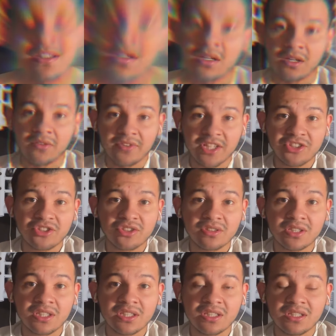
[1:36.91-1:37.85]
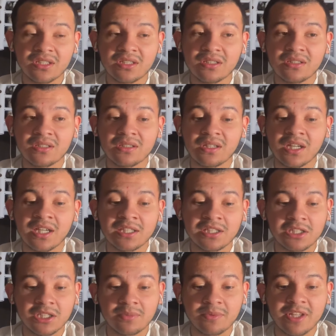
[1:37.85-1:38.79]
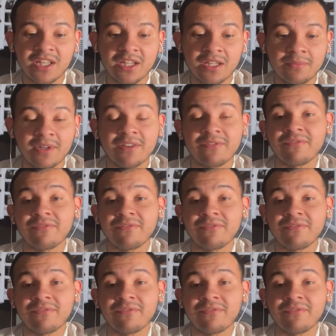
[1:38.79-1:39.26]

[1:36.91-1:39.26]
Eventually I ended up getting my